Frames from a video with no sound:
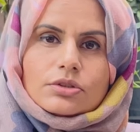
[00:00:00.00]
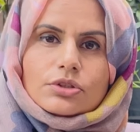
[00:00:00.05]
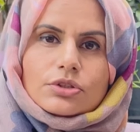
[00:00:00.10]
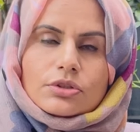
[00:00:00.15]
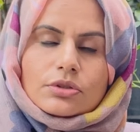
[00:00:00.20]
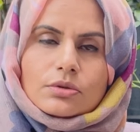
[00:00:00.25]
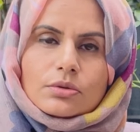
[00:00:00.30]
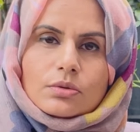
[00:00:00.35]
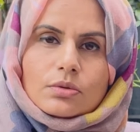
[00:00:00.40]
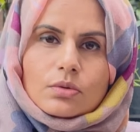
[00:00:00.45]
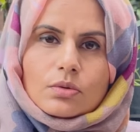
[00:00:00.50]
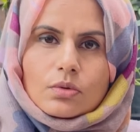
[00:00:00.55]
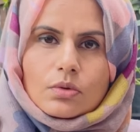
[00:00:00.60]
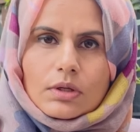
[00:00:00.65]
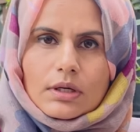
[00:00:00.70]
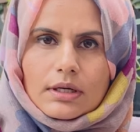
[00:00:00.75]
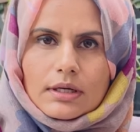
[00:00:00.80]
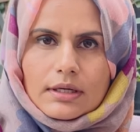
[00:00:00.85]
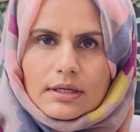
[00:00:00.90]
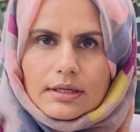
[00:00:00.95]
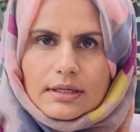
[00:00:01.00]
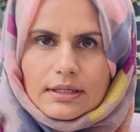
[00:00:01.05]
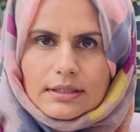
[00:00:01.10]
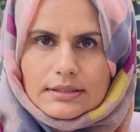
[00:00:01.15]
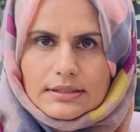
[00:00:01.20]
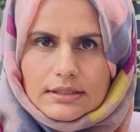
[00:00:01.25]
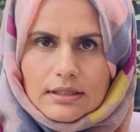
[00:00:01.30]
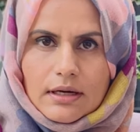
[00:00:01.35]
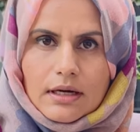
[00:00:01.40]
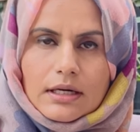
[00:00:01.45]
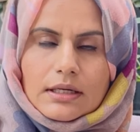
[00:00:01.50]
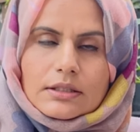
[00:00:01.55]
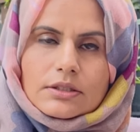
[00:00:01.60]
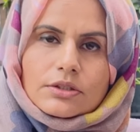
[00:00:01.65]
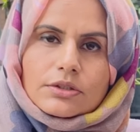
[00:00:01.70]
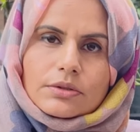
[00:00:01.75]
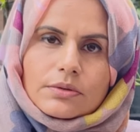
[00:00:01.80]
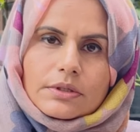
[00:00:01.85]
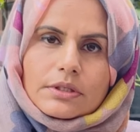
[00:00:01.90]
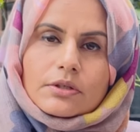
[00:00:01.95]
to start
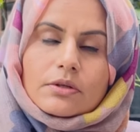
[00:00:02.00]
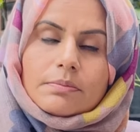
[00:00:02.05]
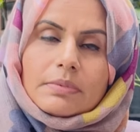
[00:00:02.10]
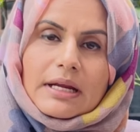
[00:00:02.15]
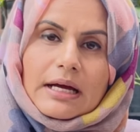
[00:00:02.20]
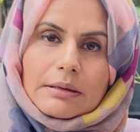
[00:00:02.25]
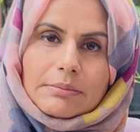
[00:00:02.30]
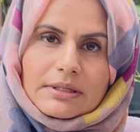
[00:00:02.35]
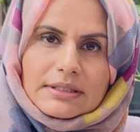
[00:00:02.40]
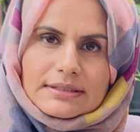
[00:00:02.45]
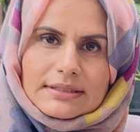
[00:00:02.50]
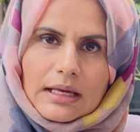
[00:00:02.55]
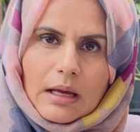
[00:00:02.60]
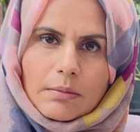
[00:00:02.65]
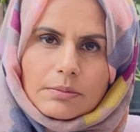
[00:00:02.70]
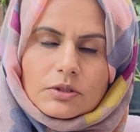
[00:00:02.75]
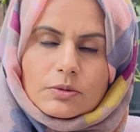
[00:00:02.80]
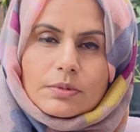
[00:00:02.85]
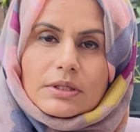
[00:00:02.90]
doing your PLAb exams,